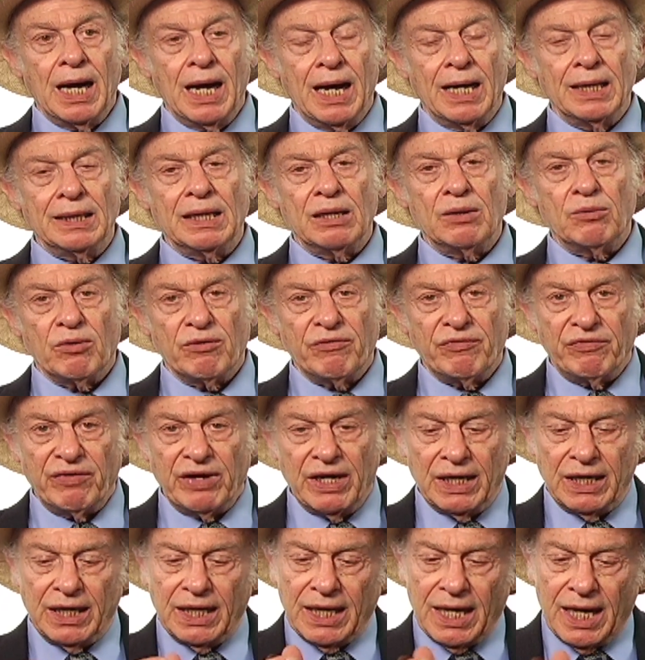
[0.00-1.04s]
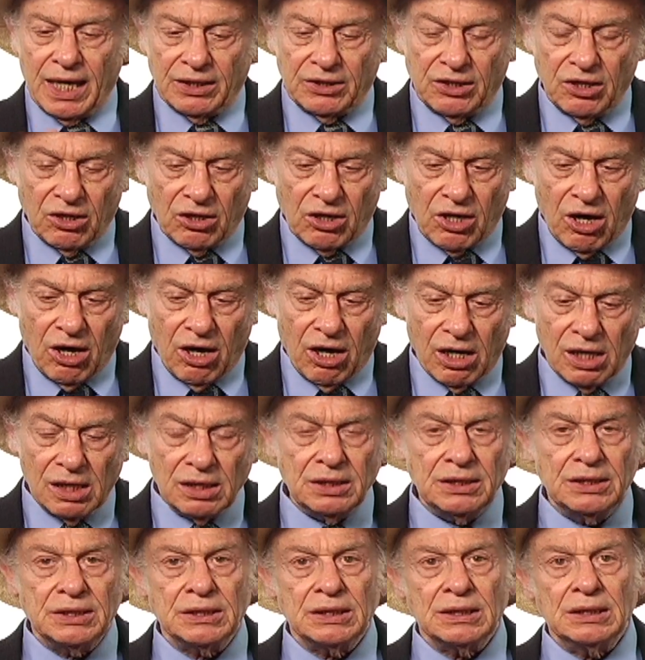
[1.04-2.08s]
And they were fanning out their
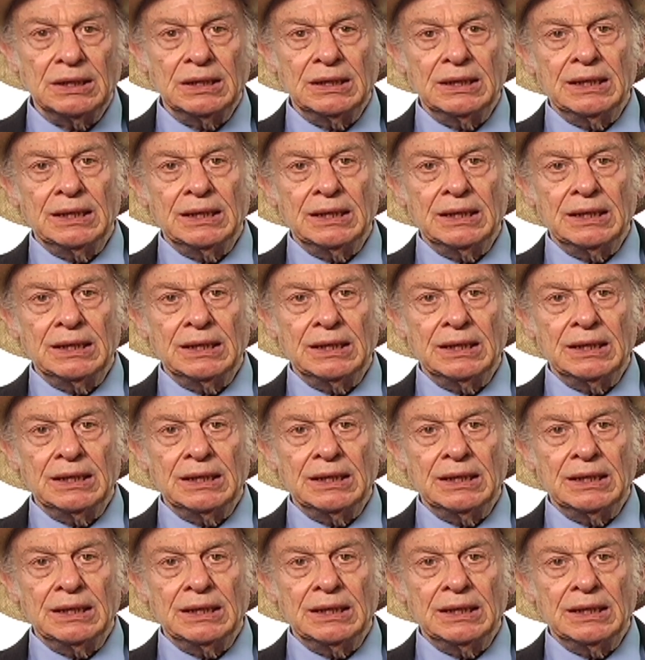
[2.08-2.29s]
cards.